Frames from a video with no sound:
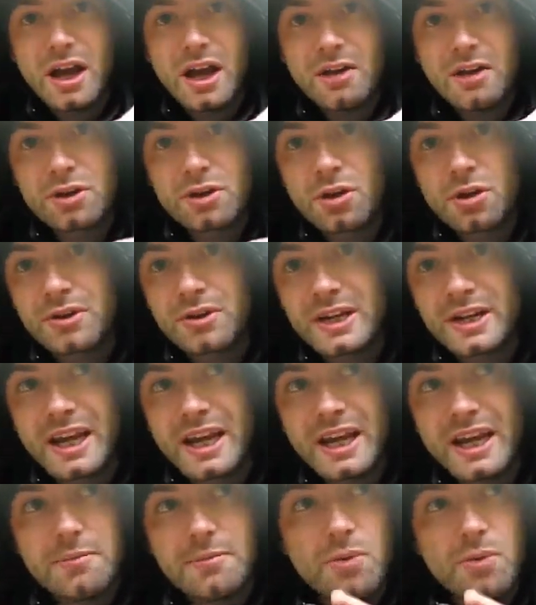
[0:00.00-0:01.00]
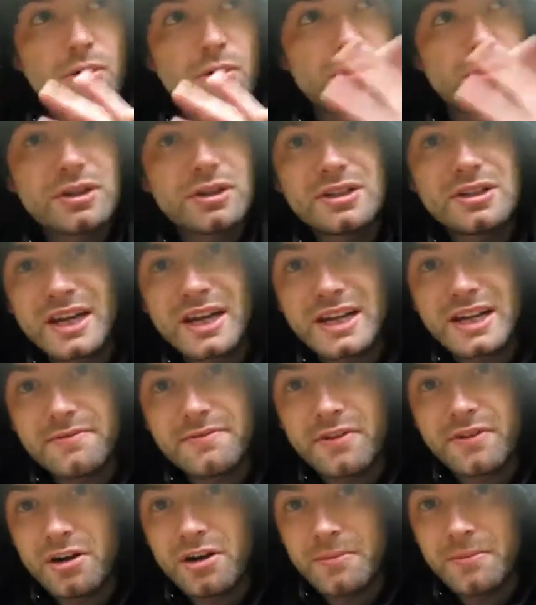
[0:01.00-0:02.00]
a recording in a more contained
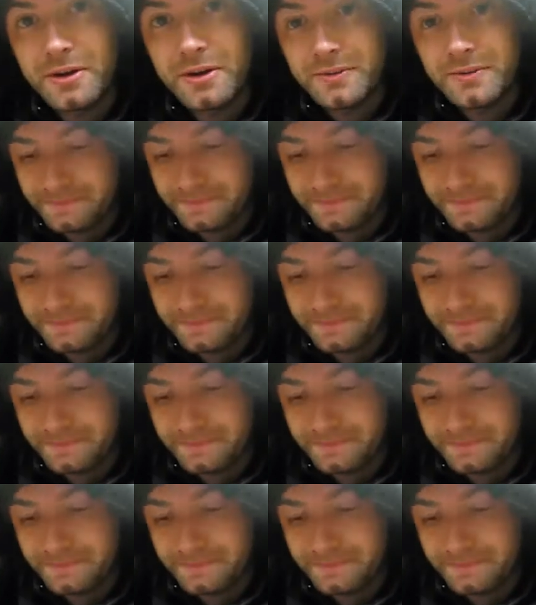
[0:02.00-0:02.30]
environment.